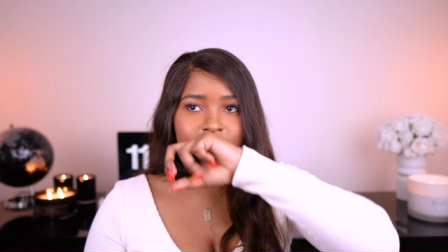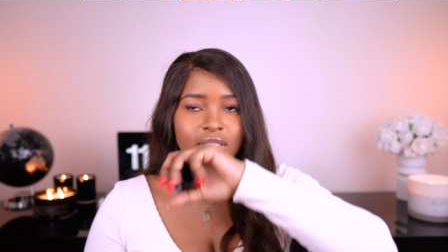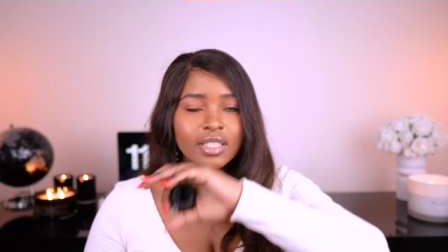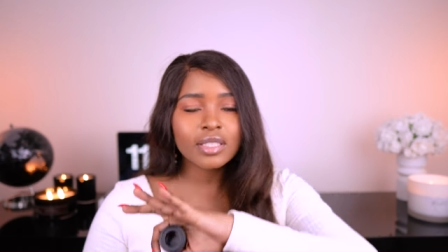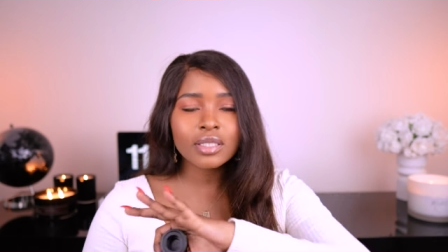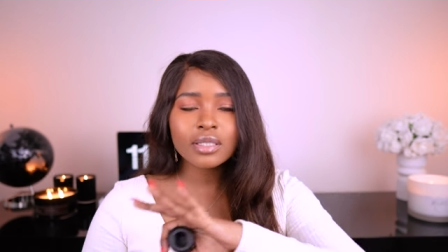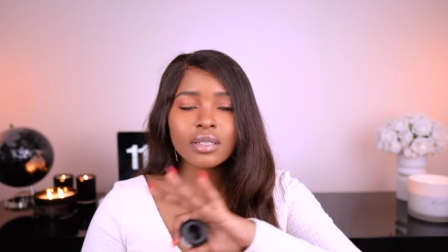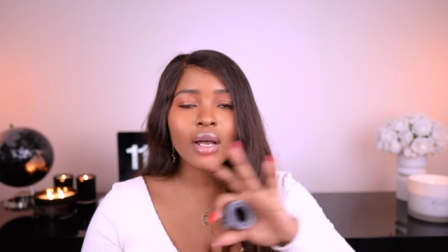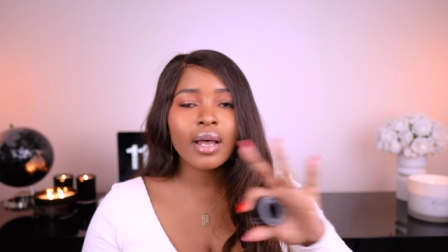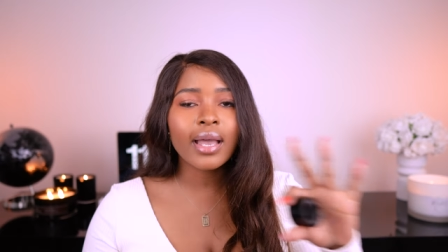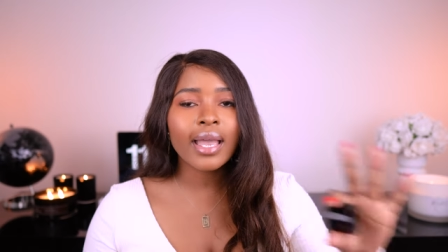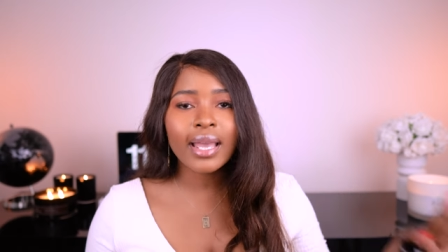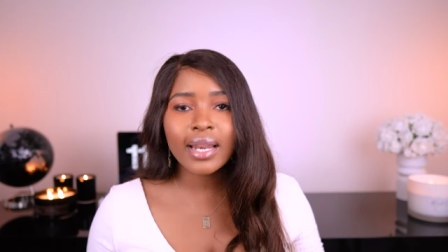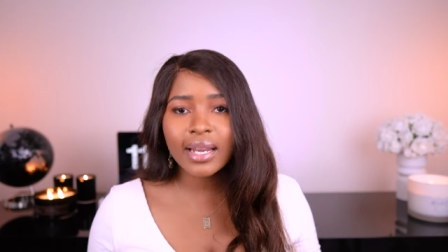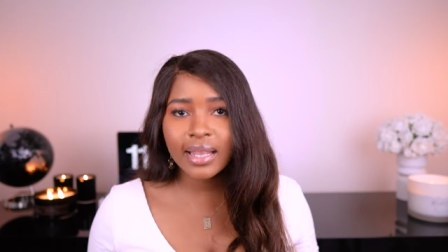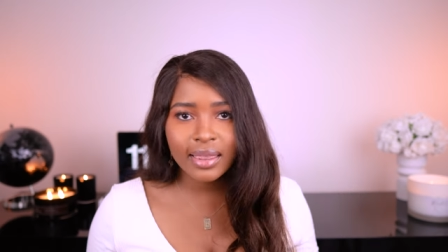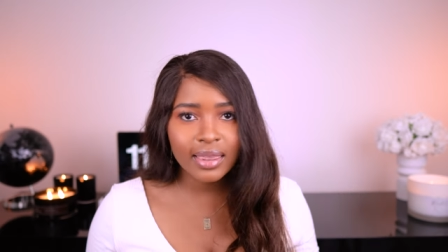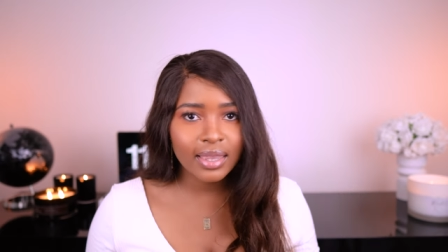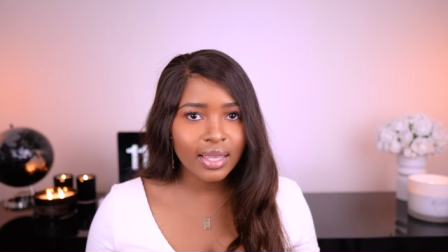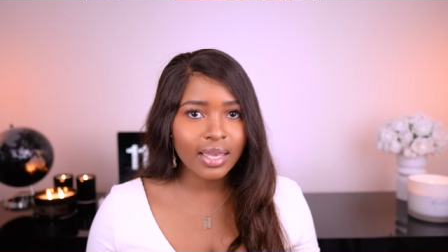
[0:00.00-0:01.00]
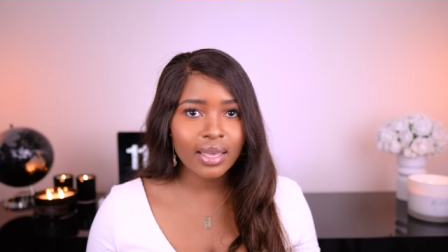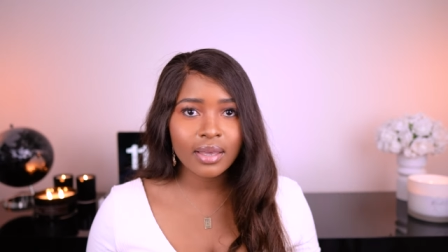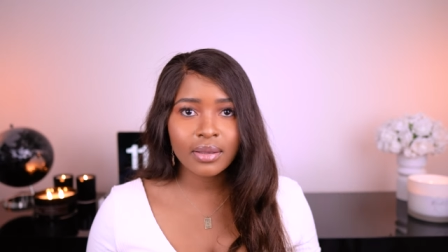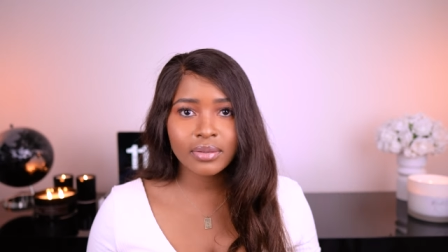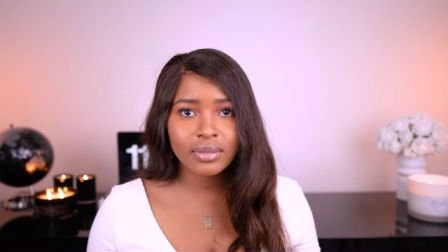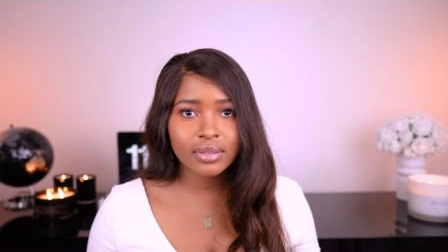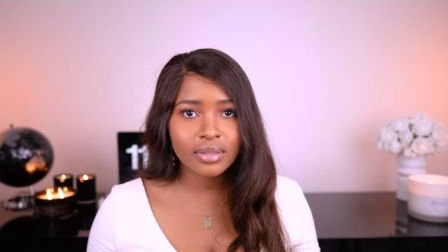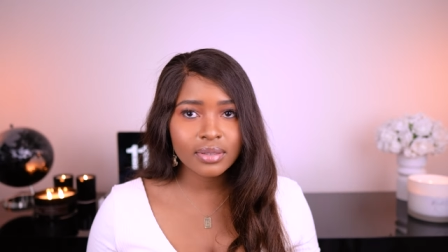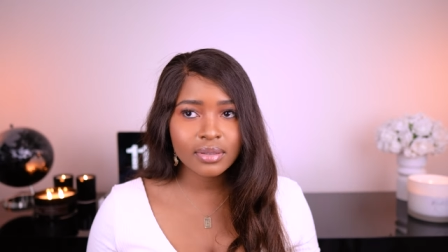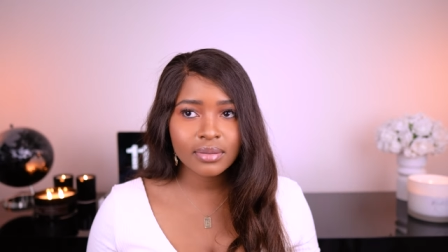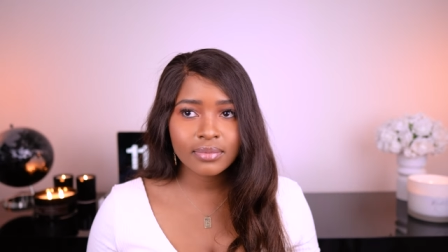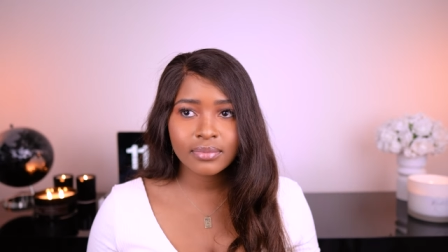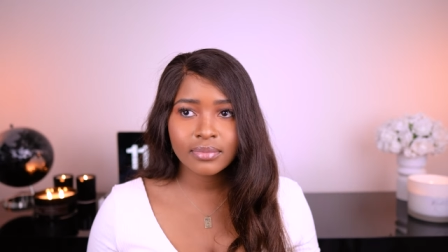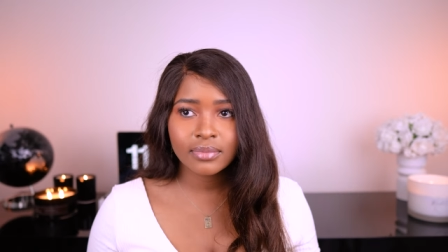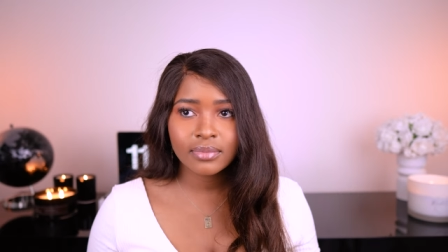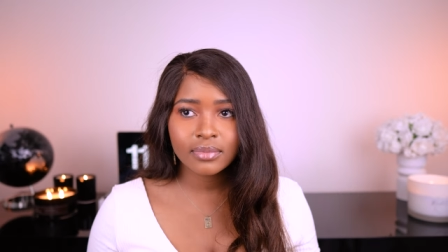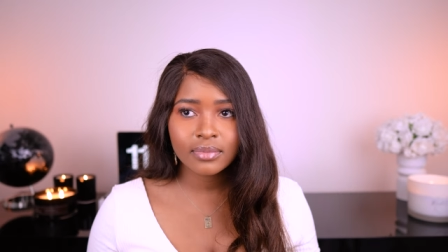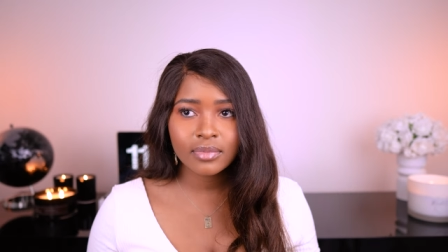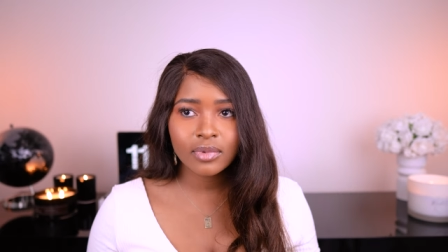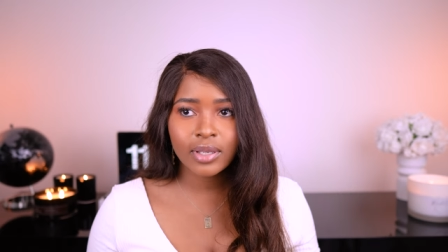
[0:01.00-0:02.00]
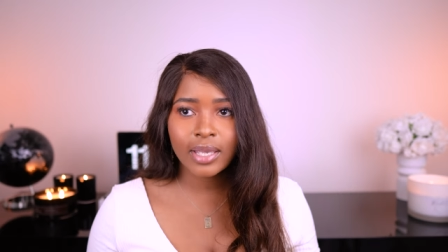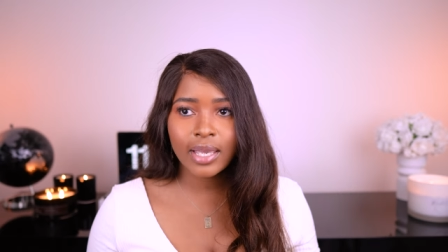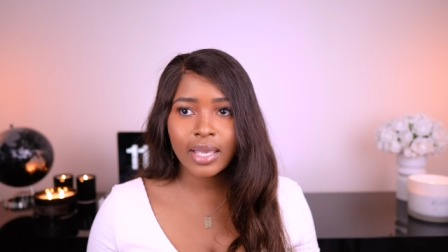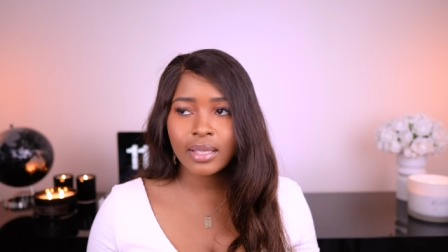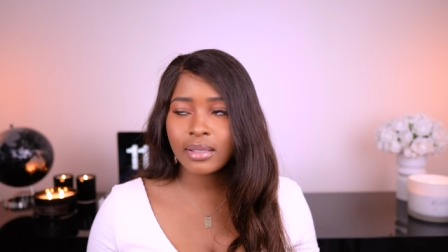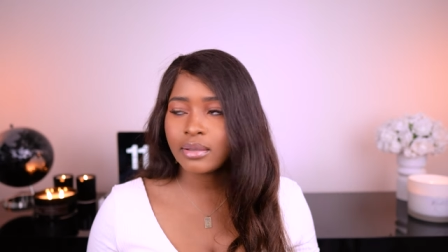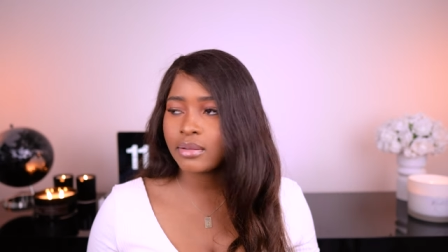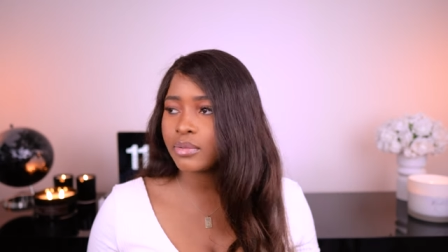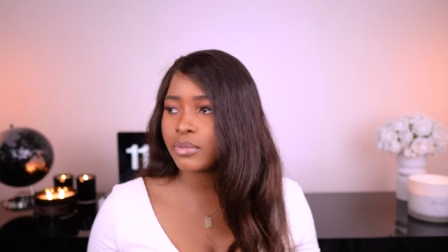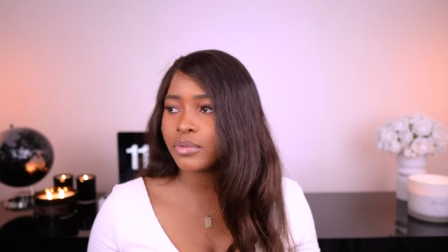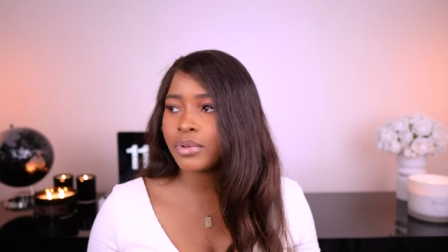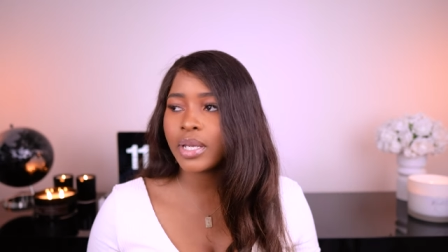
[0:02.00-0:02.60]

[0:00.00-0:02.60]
it's not anything else, okay?